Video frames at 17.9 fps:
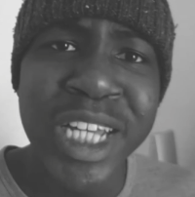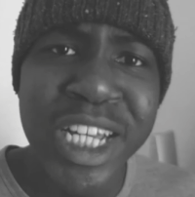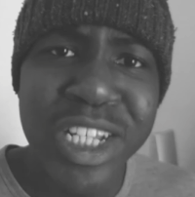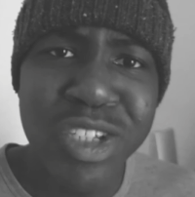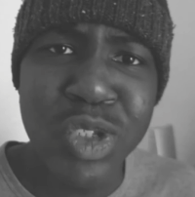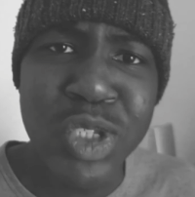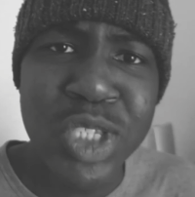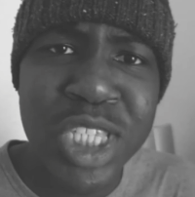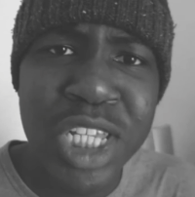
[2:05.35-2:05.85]

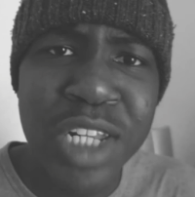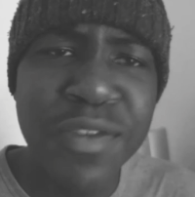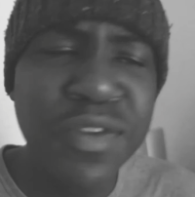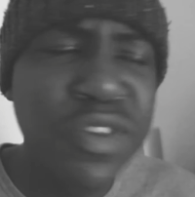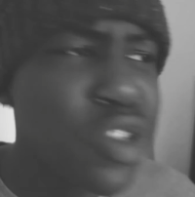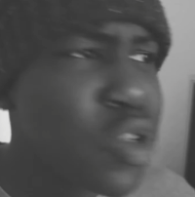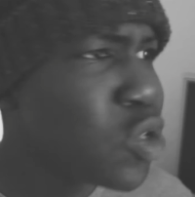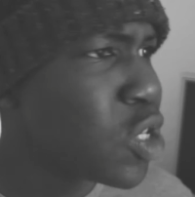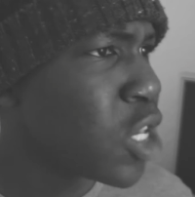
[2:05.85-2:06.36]
So instead of
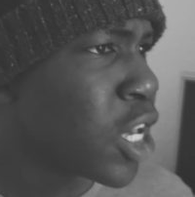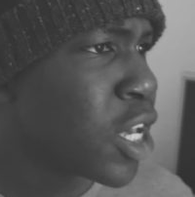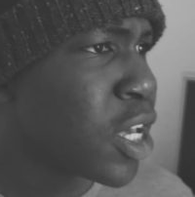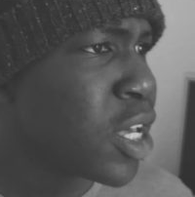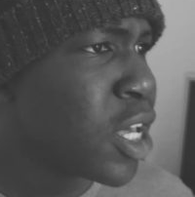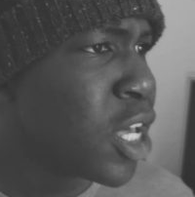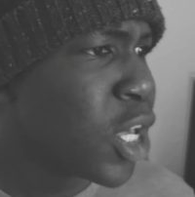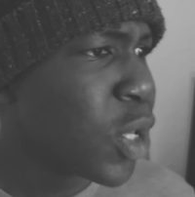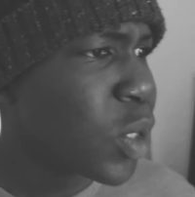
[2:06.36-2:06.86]

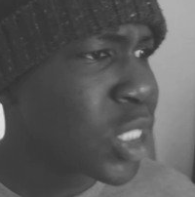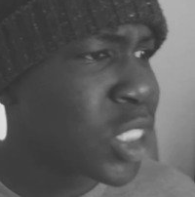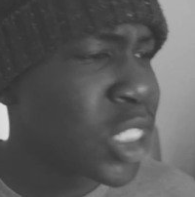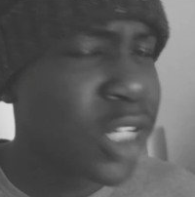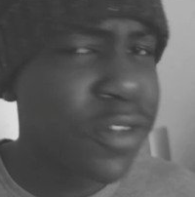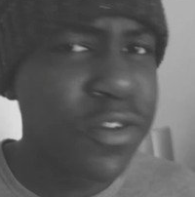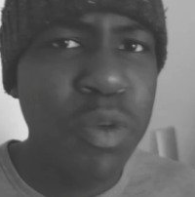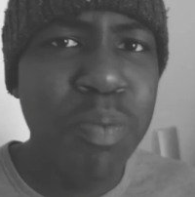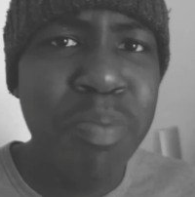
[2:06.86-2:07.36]

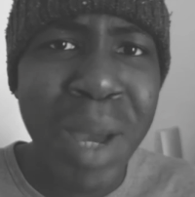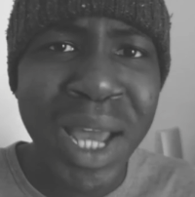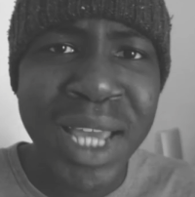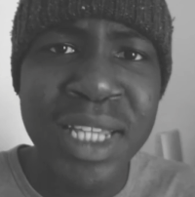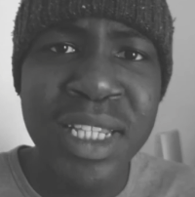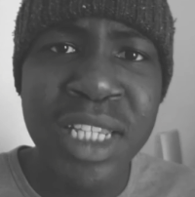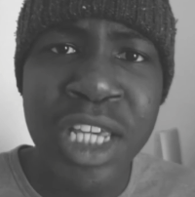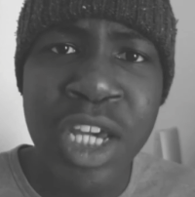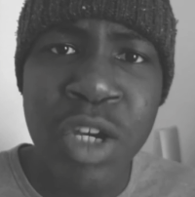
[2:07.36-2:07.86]
you
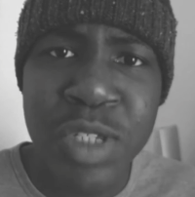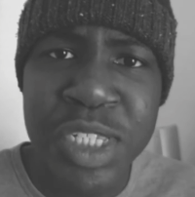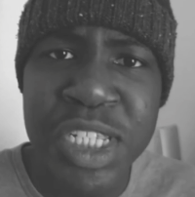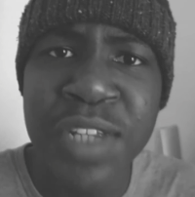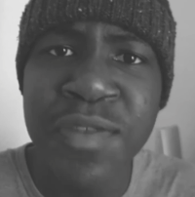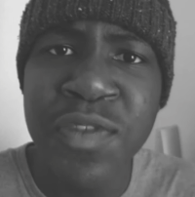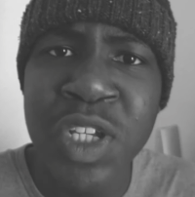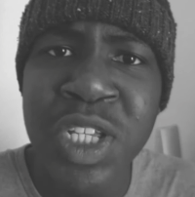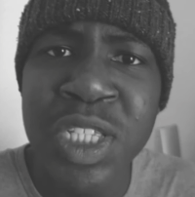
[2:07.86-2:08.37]
backing the girl, instead
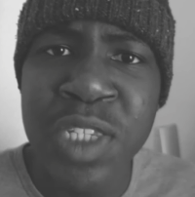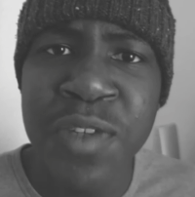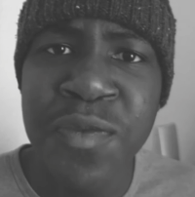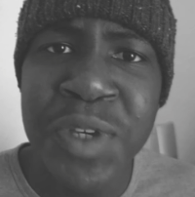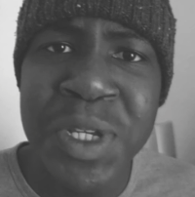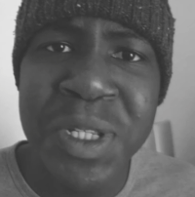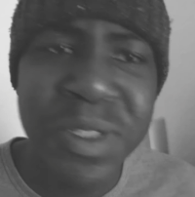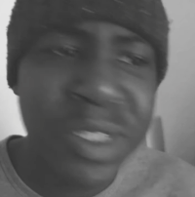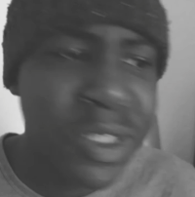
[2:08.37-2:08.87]
of you
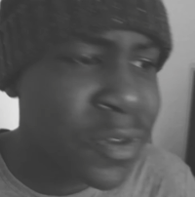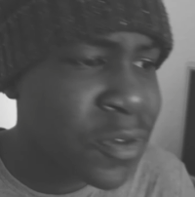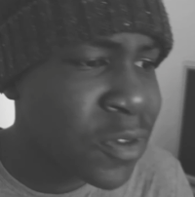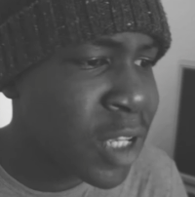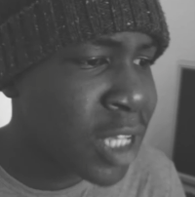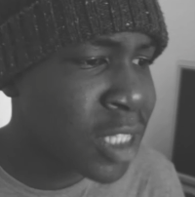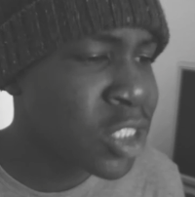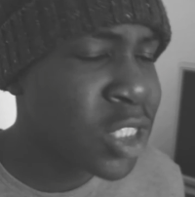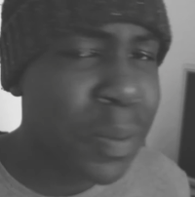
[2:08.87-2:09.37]
intervening
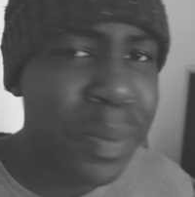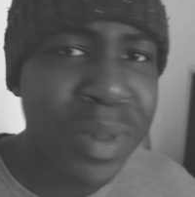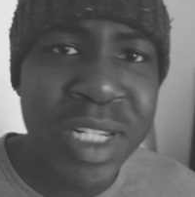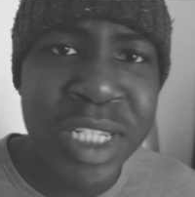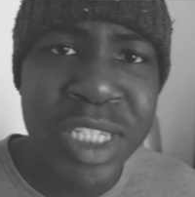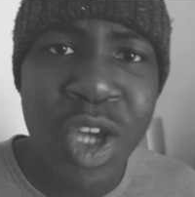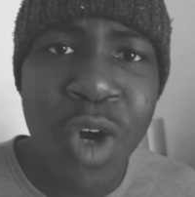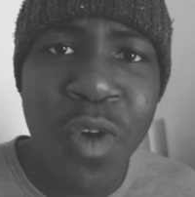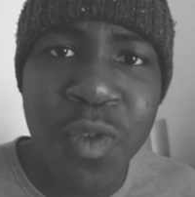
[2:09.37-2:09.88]
and stopping
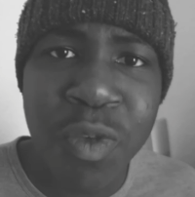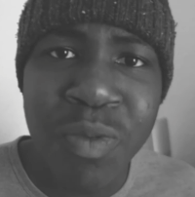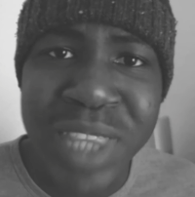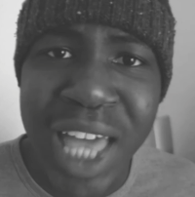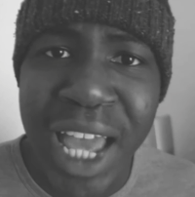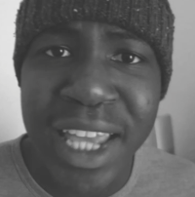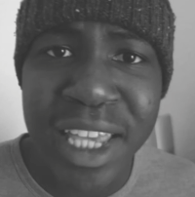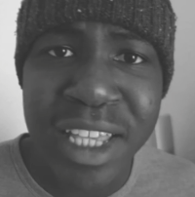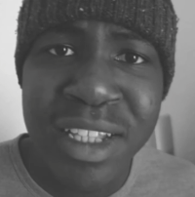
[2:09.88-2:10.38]
this girl from
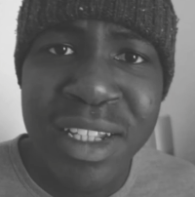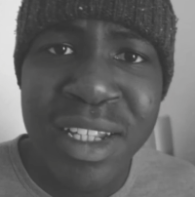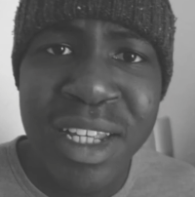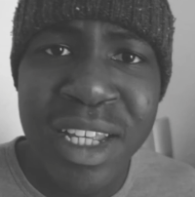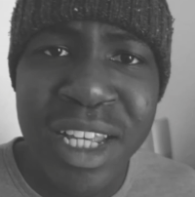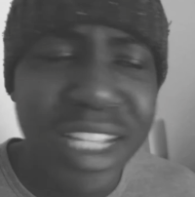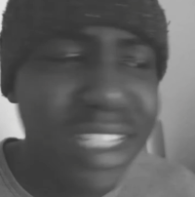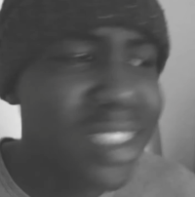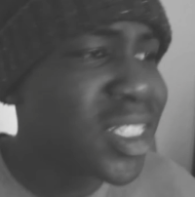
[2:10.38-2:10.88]
dying,
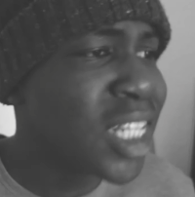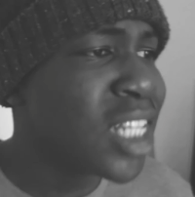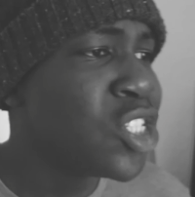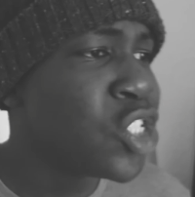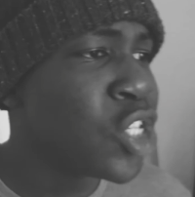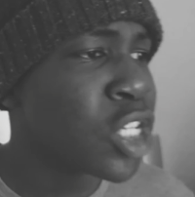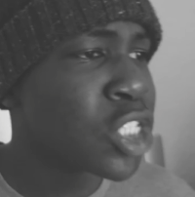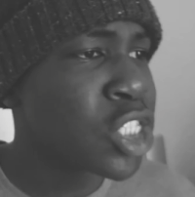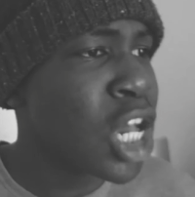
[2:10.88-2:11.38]
instead
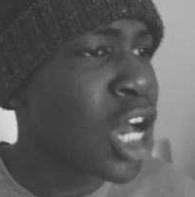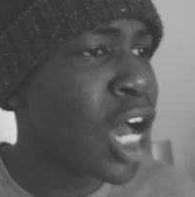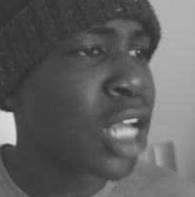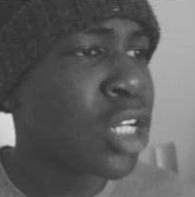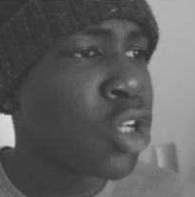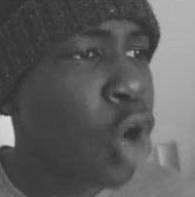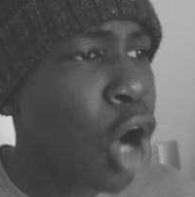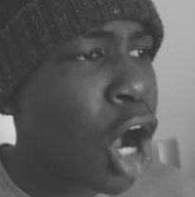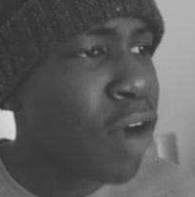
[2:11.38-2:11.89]
I
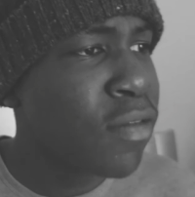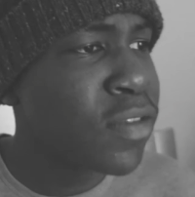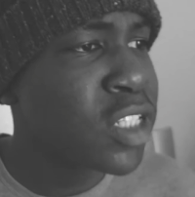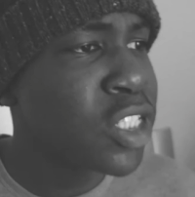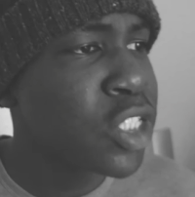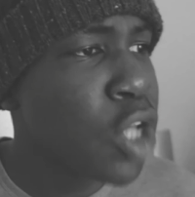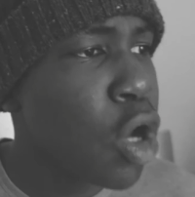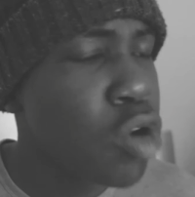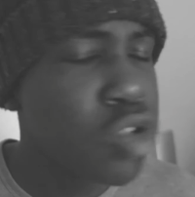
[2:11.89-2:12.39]
know half of
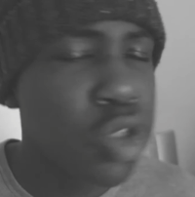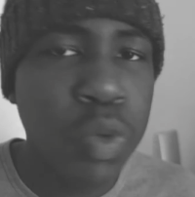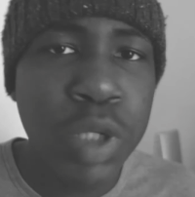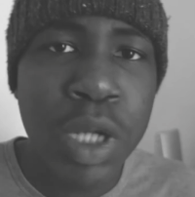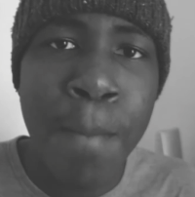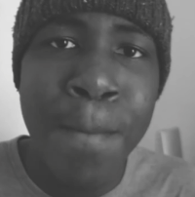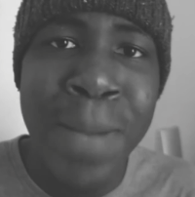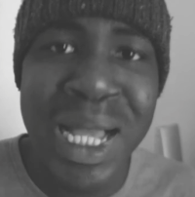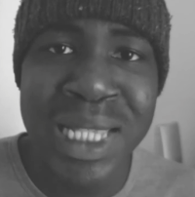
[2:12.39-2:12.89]
these girls you would
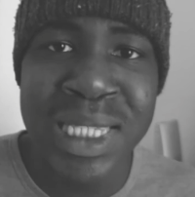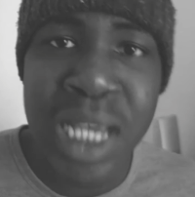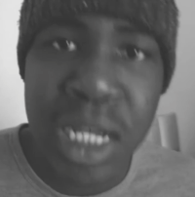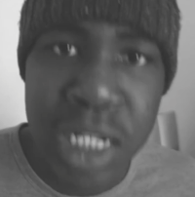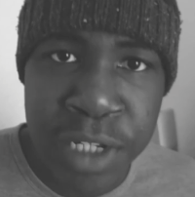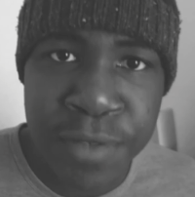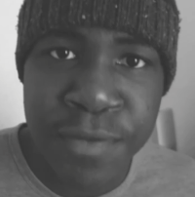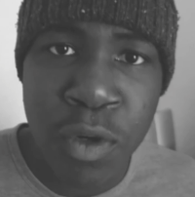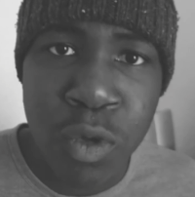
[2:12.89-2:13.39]
have backed out
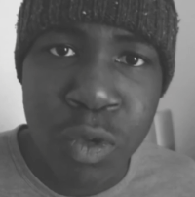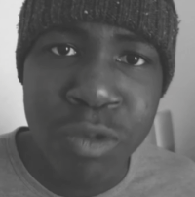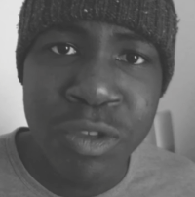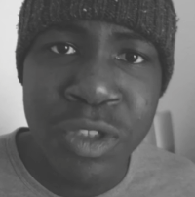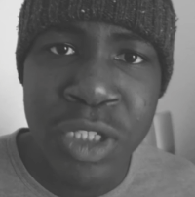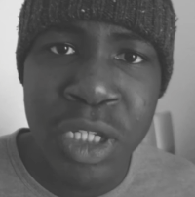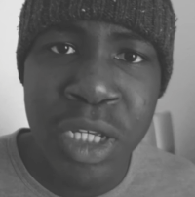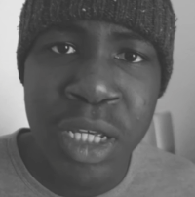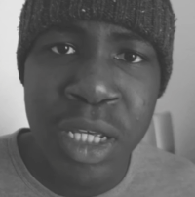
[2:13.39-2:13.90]
their
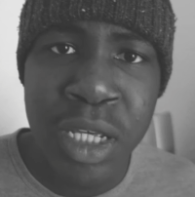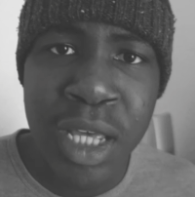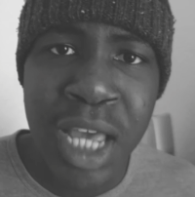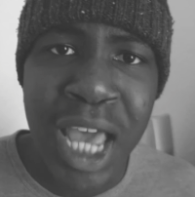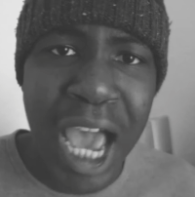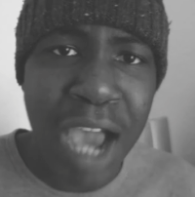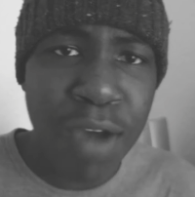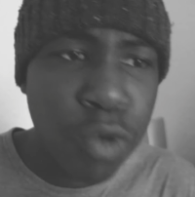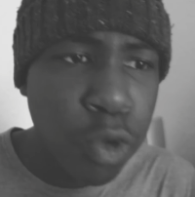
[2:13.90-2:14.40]
phones
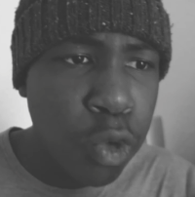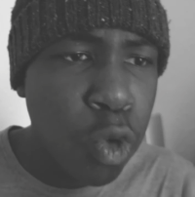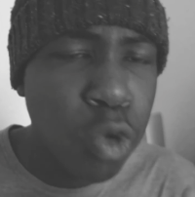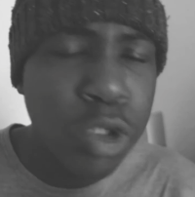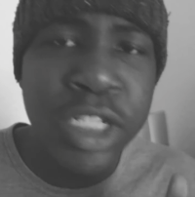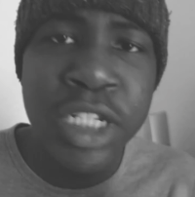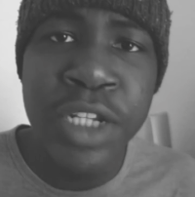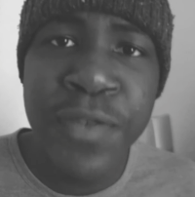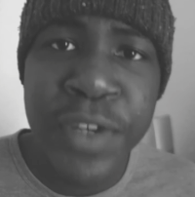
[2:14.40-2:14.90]
and
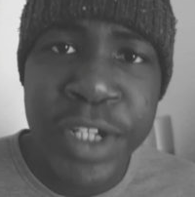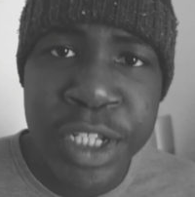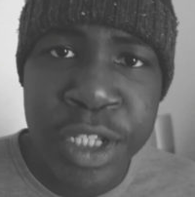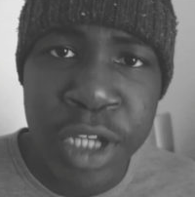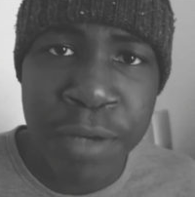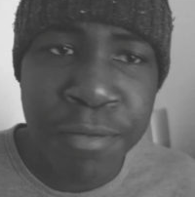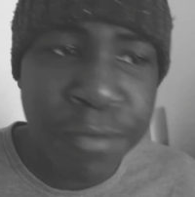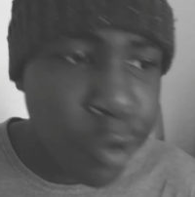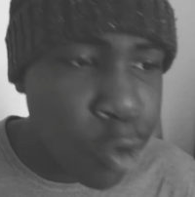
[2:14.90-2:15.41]
recorded the video
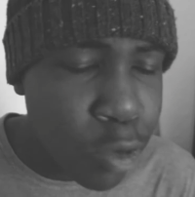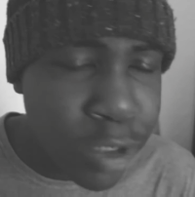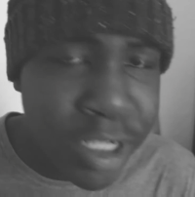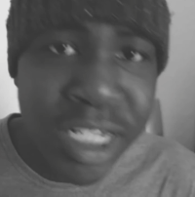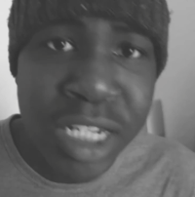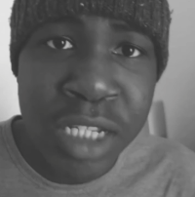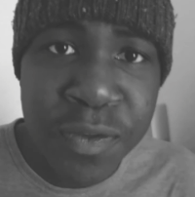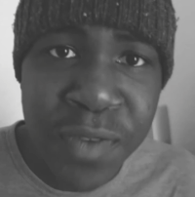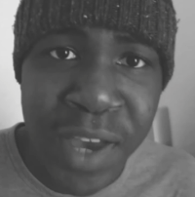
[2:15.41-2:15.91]
and recorded
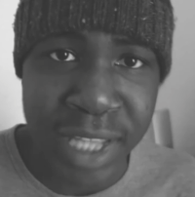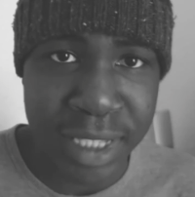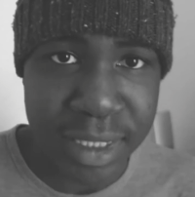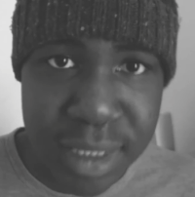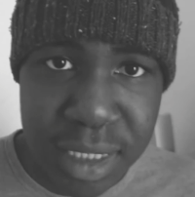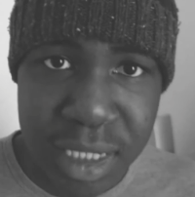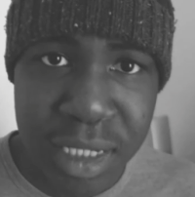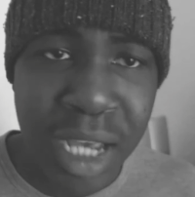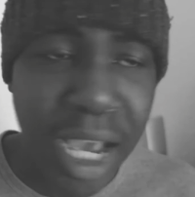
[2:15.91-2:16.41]
this fight.
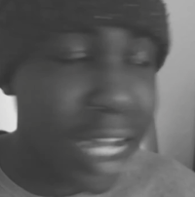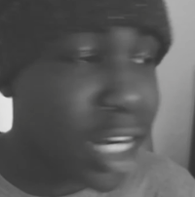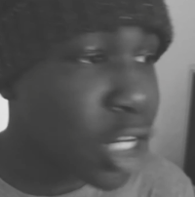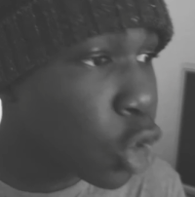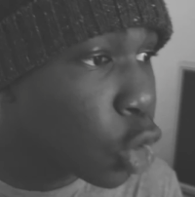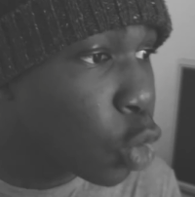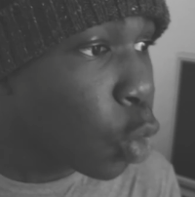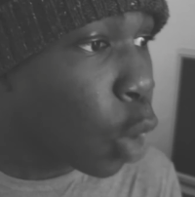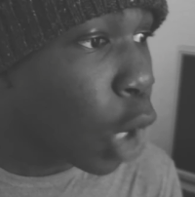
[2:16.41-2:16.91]
And I
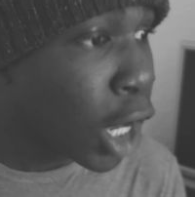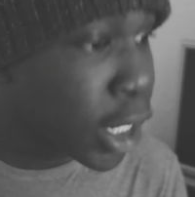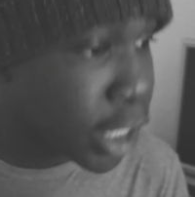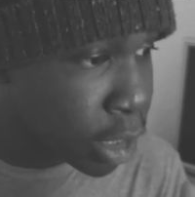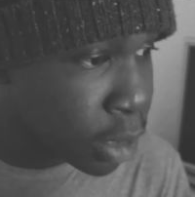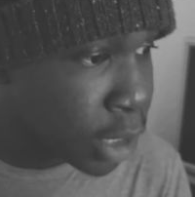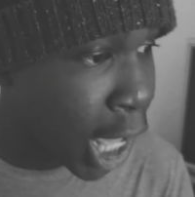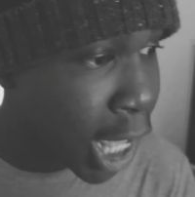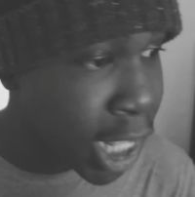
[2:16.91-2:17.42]
know,
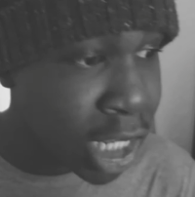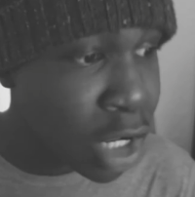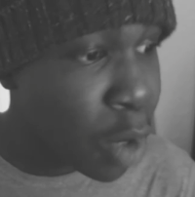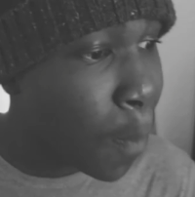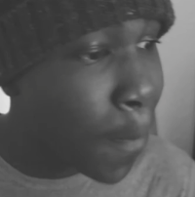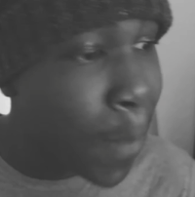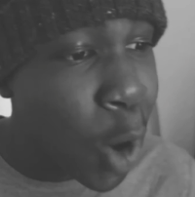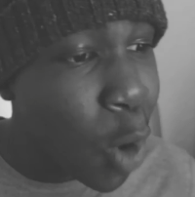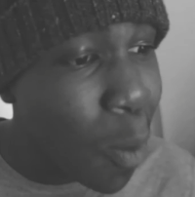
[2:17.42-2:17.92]
and I
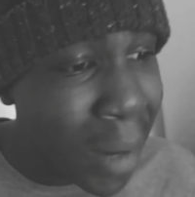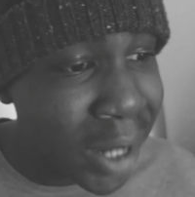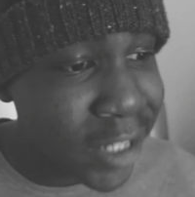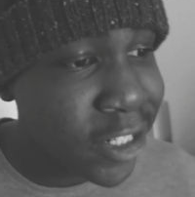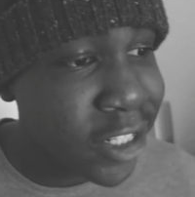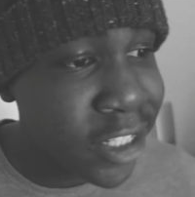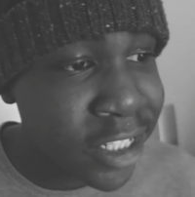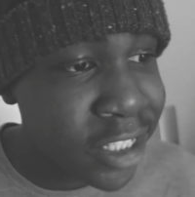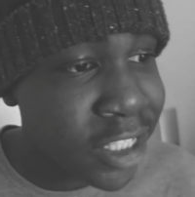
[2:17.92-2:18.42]
could put
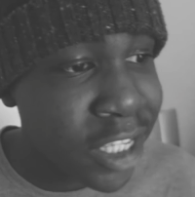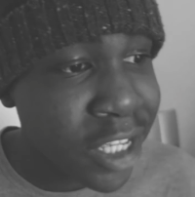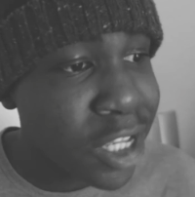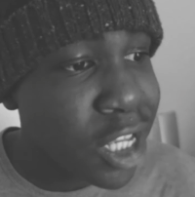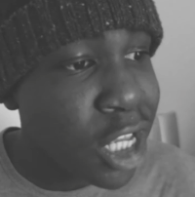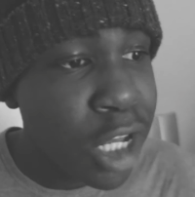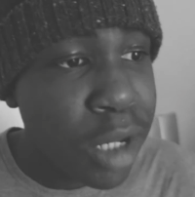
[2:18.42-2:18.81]
money on it, yeah.